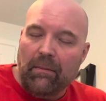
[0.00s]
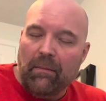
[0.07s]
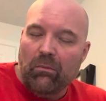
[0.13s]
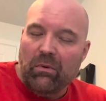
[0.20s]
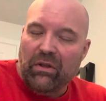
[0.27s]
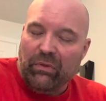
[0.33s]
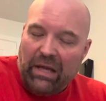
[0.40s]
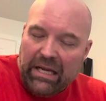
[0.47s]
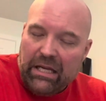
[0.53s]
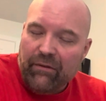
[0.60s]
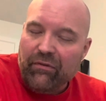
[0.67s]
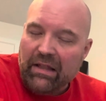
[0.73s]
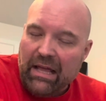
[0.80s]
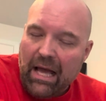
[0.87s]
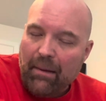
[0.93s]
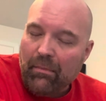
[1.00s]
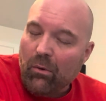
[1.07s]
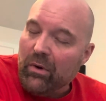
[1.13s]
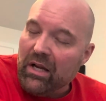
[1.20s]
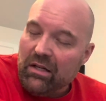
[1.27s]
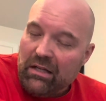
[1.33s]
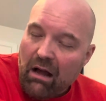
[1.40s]
We thank you for that. But
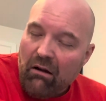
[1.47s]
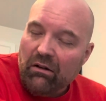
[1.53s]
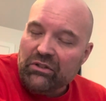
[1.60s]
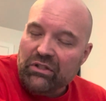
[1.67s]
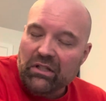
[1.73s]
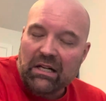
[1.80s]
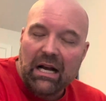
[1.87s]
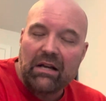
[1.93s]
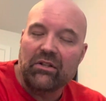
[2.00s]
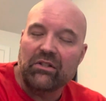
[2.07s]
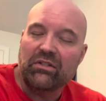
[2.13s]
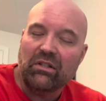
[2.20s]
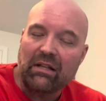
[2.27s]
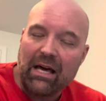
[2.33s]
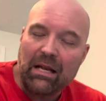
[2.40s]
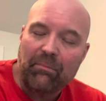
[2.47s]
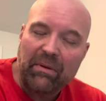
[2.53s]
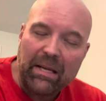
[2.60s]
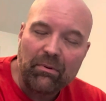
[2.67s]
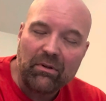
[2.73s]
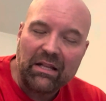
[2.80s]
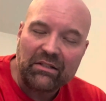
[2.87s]
we acknowledge, dear God, there's a lot of
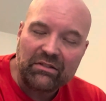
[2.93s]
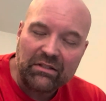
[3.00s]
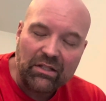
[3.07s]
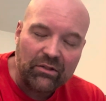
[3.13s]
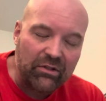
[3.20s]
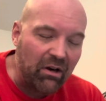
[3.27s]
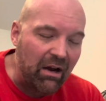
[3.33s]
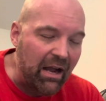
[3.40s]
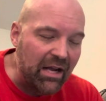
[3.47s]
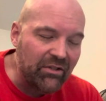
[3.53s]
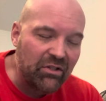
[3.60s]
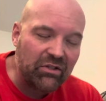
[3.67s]
people that still, their eyes are